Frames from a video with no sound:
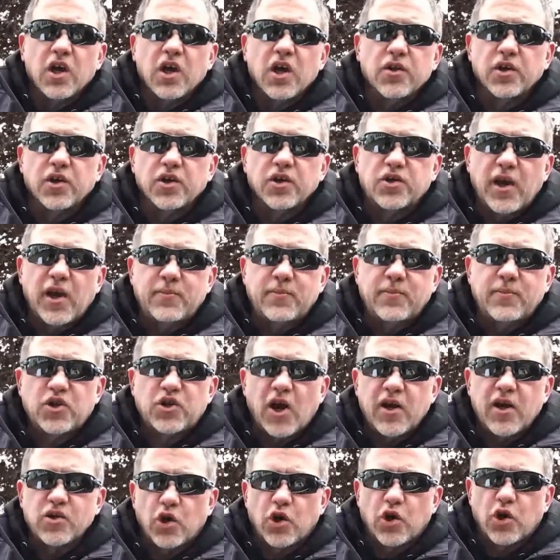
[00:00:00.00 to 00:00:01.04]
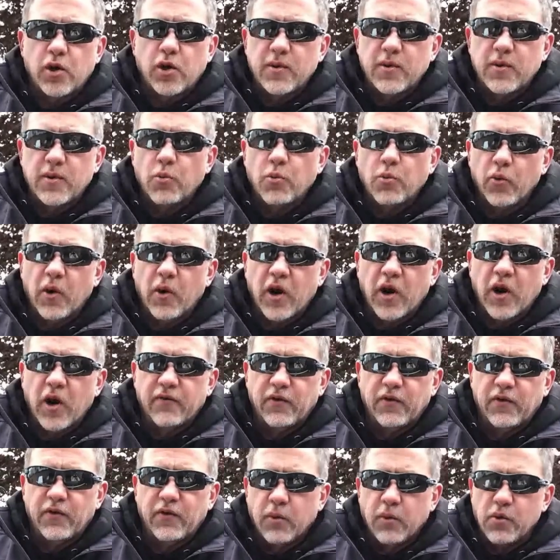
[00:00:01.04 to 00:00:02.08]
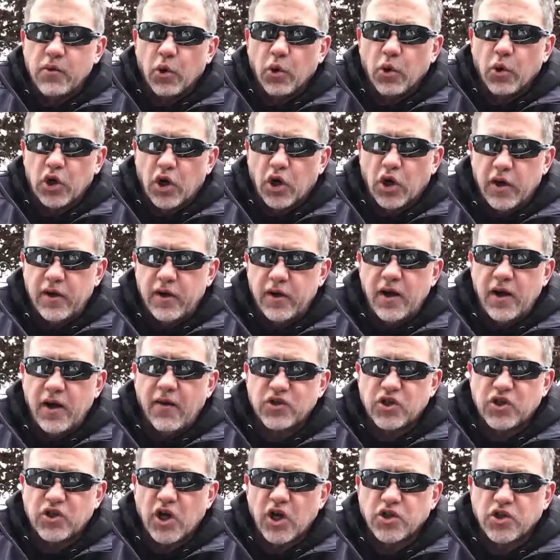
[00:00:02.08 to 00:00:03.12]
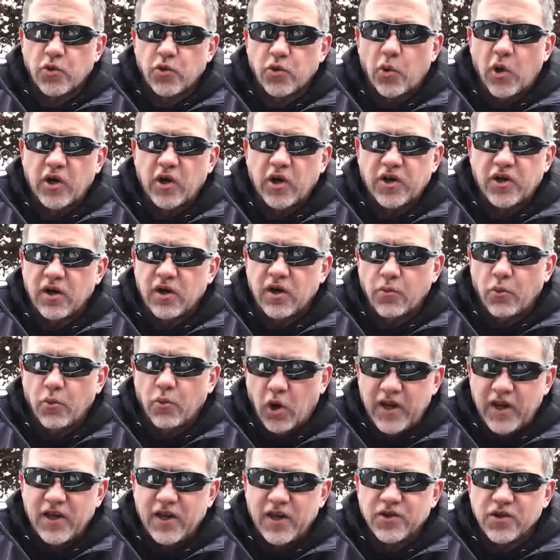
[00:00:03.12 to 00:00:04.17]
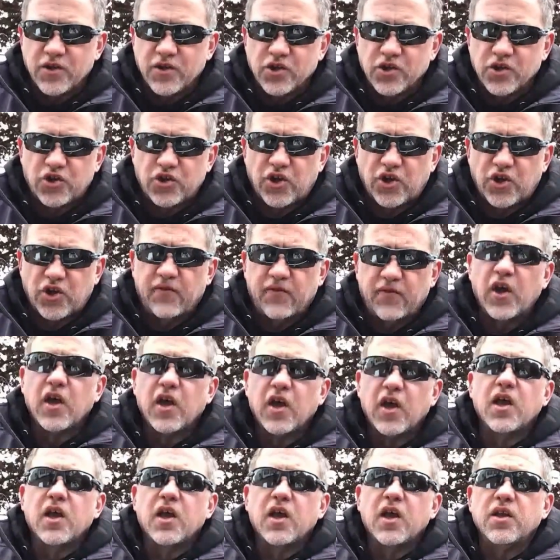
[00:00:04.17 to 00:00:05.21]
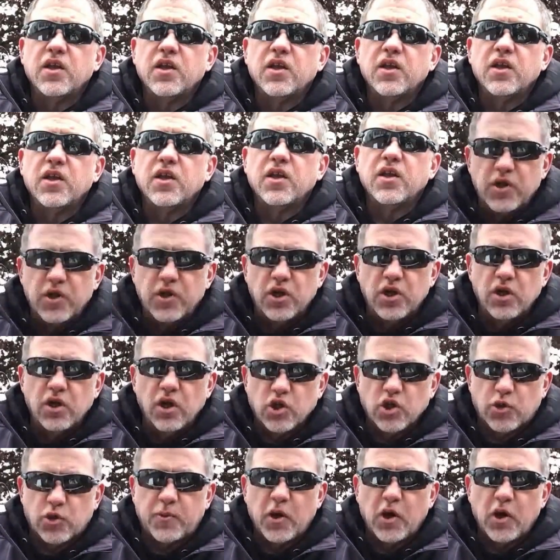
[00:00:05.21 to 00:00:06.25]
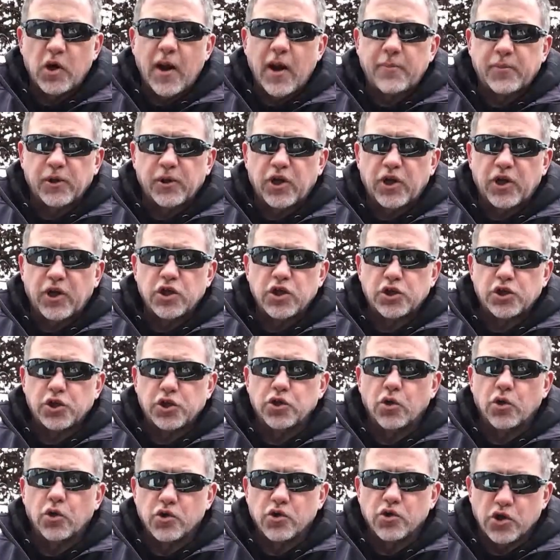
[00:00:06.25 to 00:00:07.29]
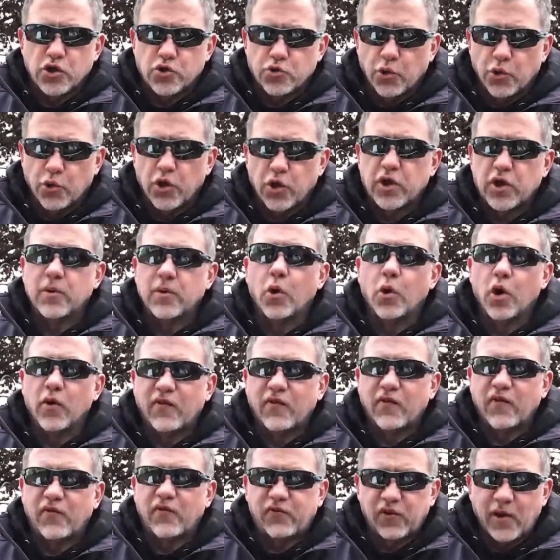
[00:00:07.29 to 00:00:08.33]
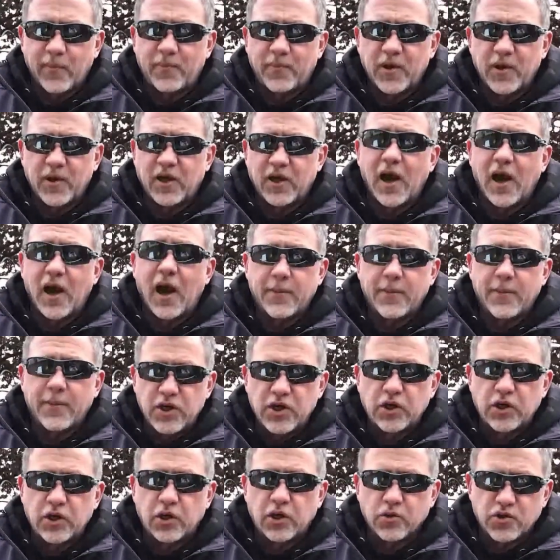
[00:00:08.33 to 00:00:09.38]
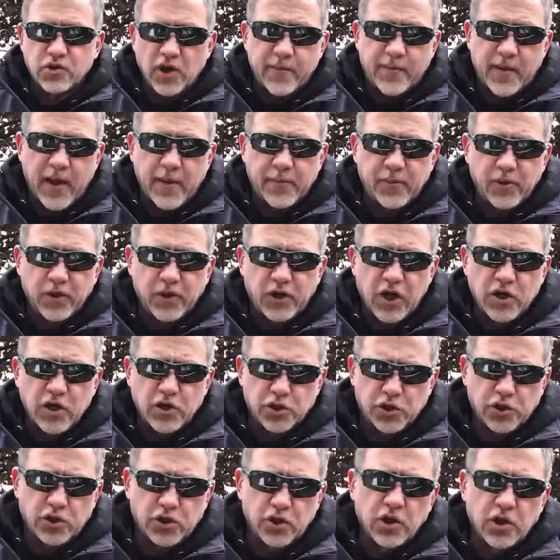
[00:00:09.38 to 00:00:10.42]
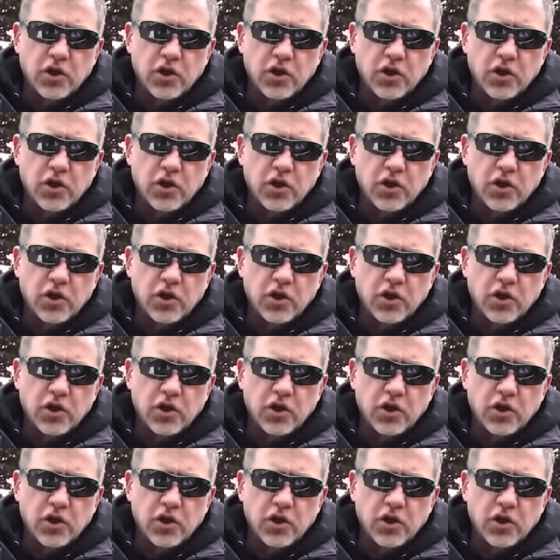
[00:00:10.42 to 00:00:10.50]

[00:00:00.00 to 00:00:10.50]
The tape side is going to be more relevant when we work on emphasizing one end, one end of the staff. That could be a spear application or just working more of a flipping abanico type application.